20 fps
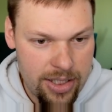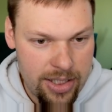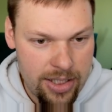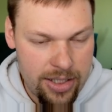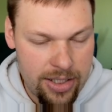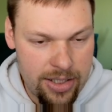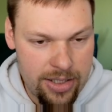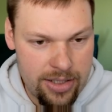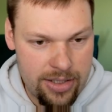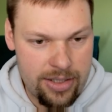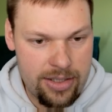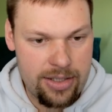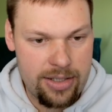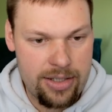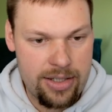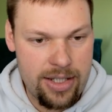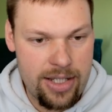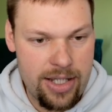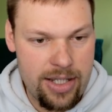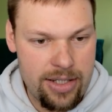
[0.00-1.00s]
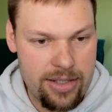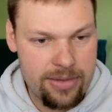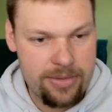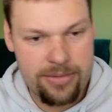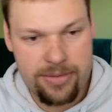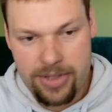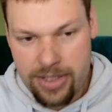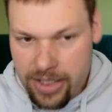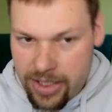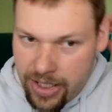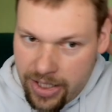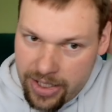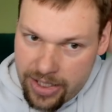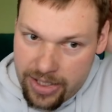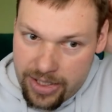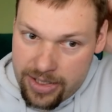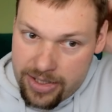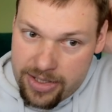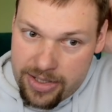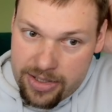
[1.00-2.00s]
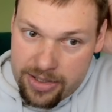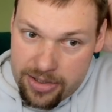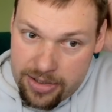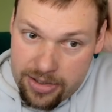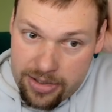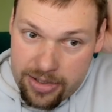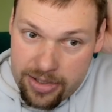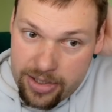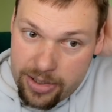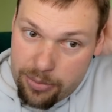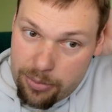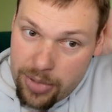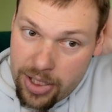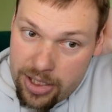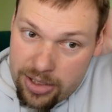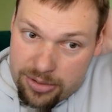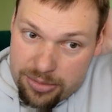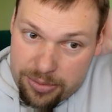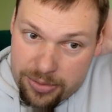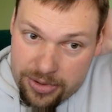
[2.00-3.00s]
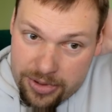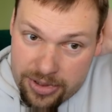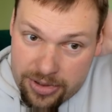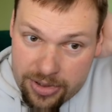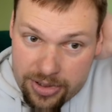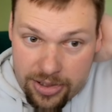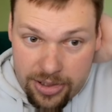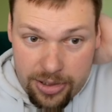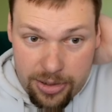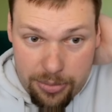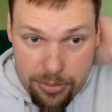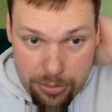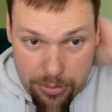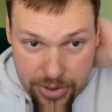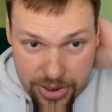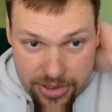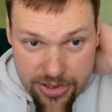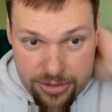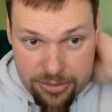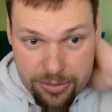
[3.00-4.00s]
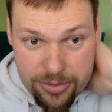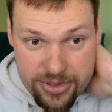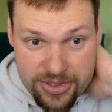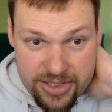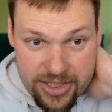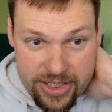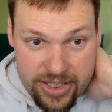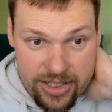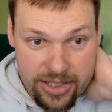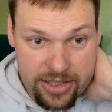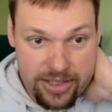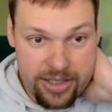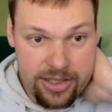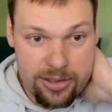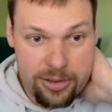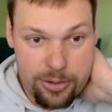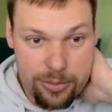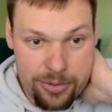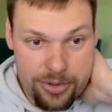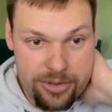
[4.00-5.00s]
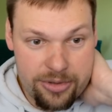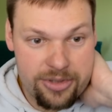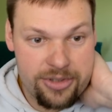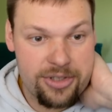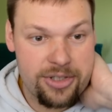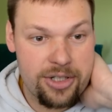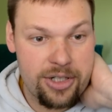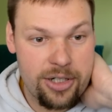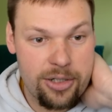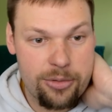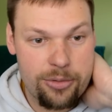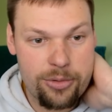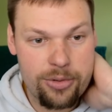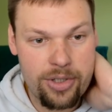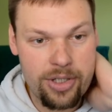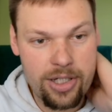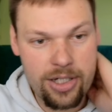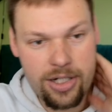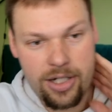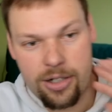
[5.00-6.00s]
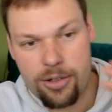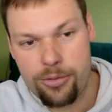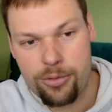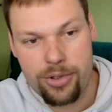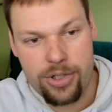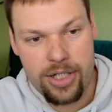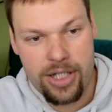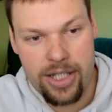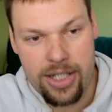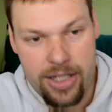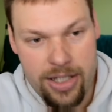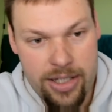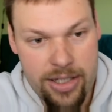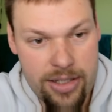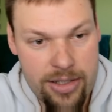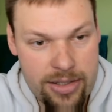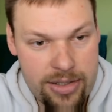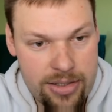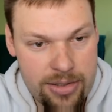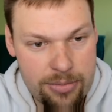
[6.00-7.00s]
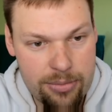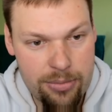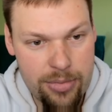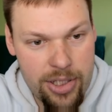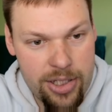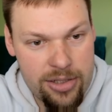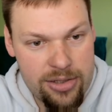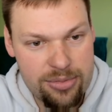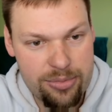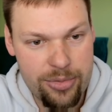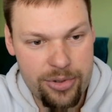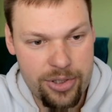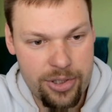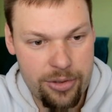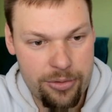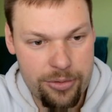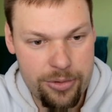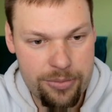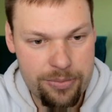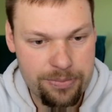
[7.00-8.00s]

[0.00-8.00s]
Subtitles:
and in meters per second, kilometers an hour, and miles per hour.